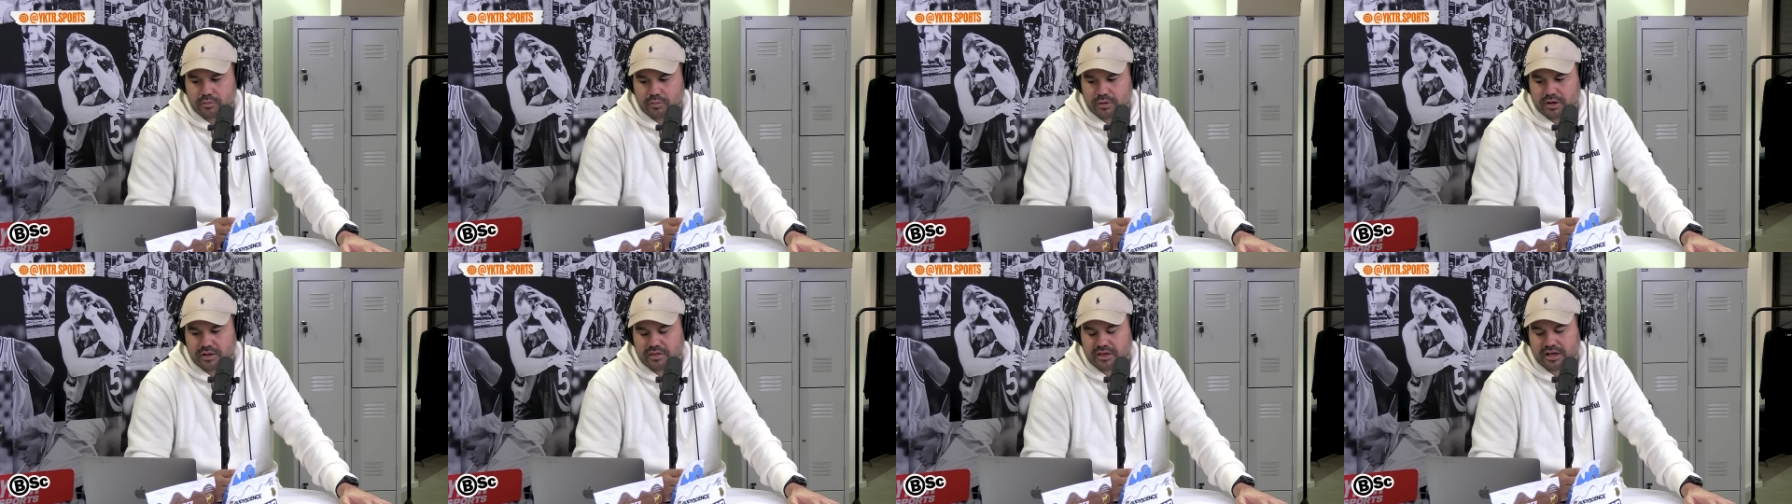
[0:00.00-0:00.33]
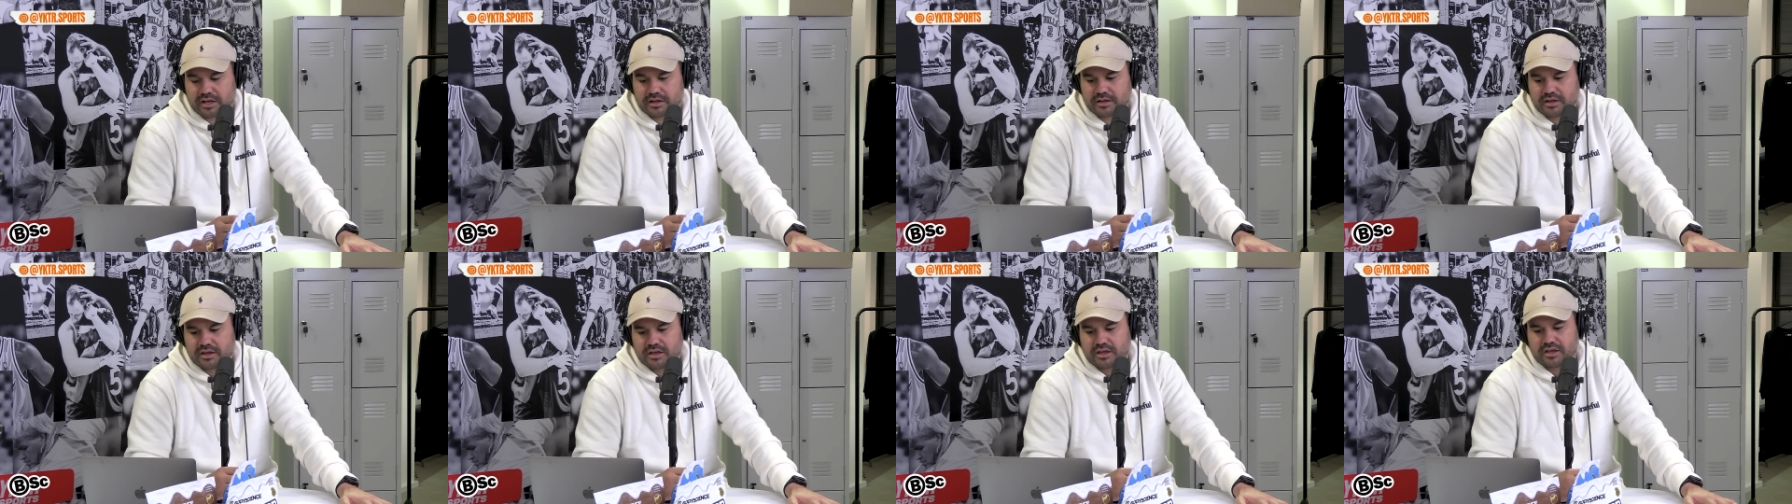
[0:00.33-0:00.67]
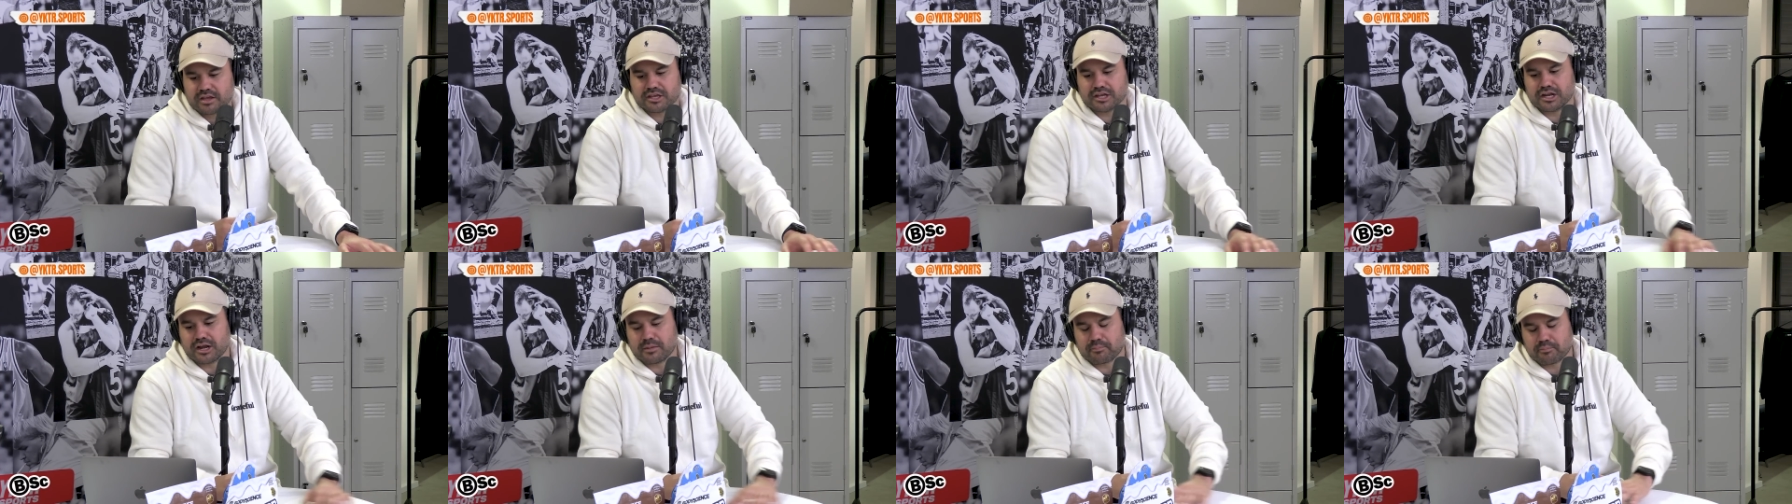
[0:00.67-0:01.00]
where they
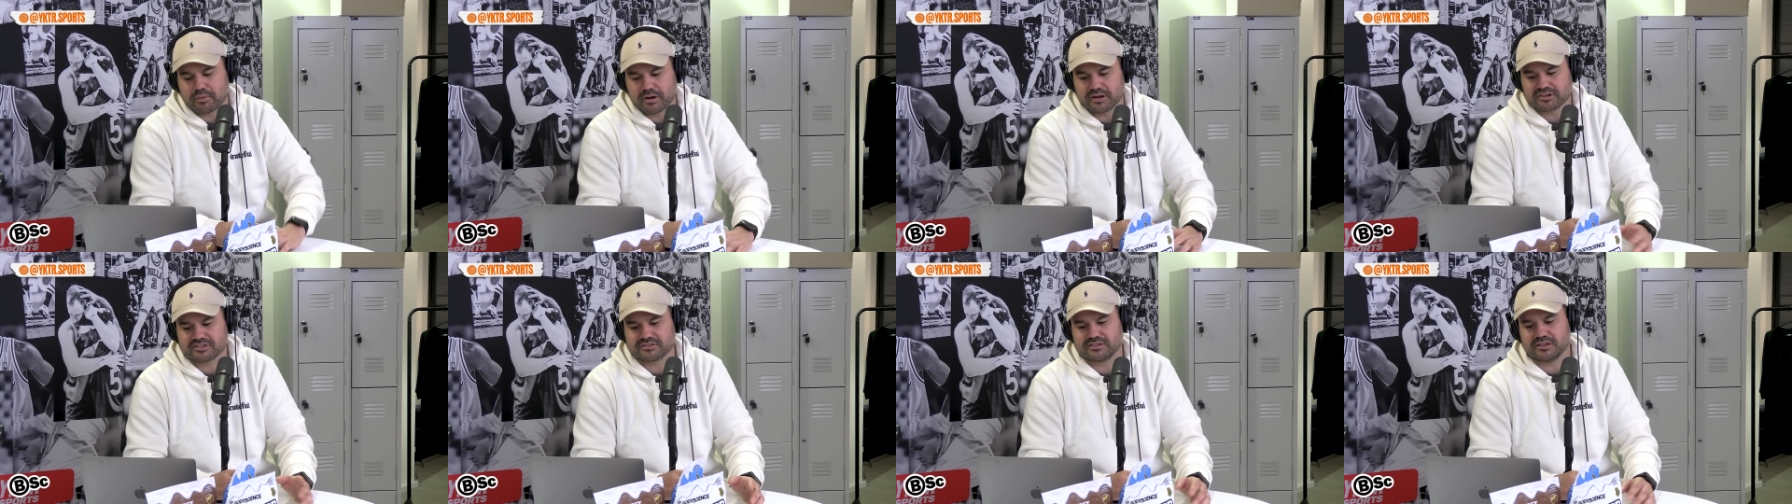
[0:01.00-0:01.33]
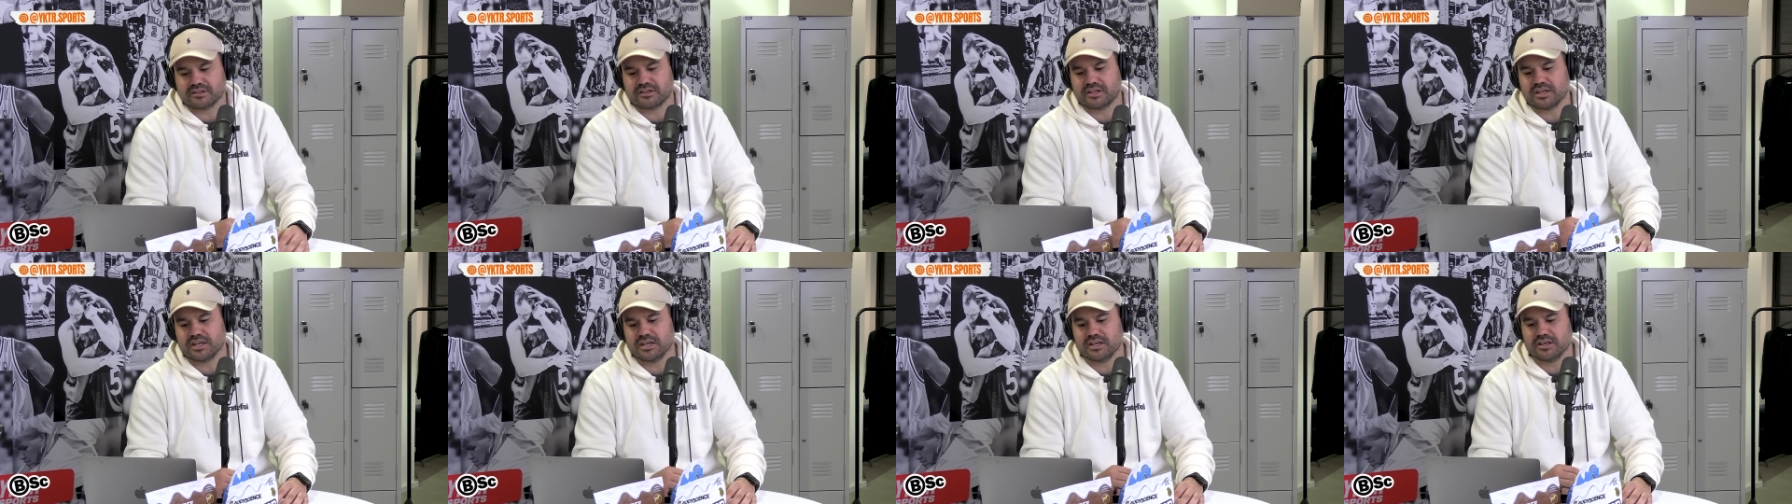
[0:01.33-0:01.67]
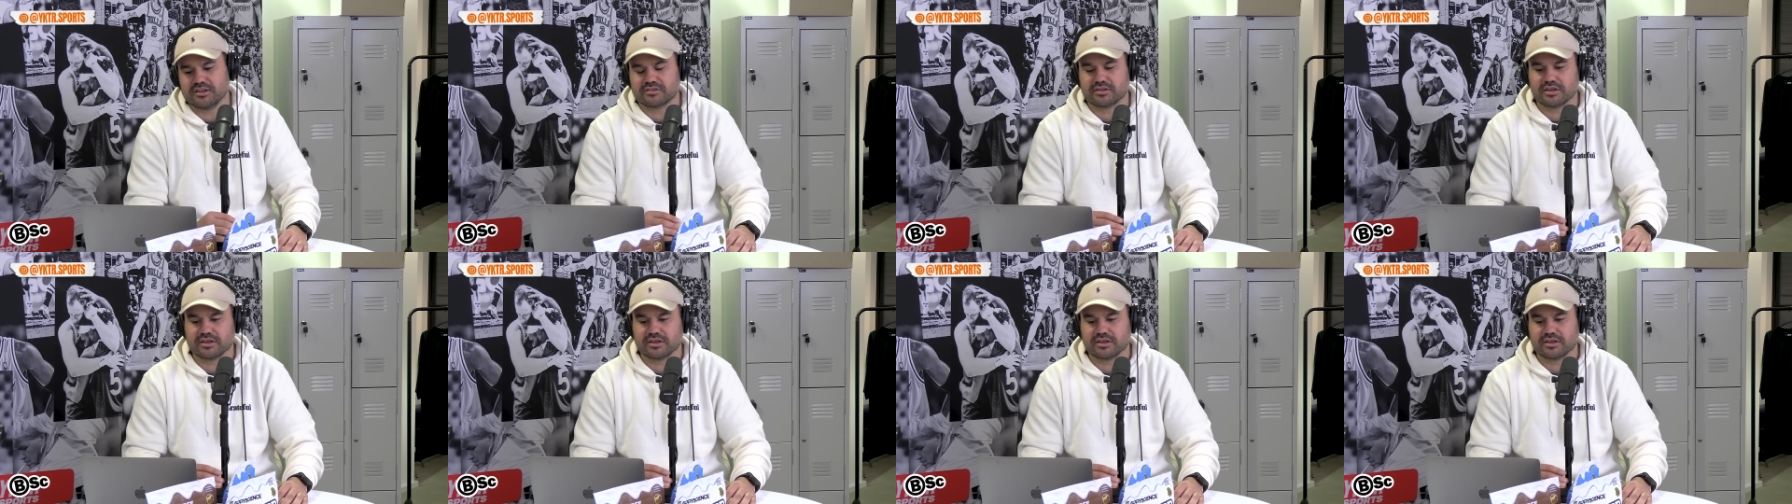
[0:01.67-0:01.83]
brush the tiers.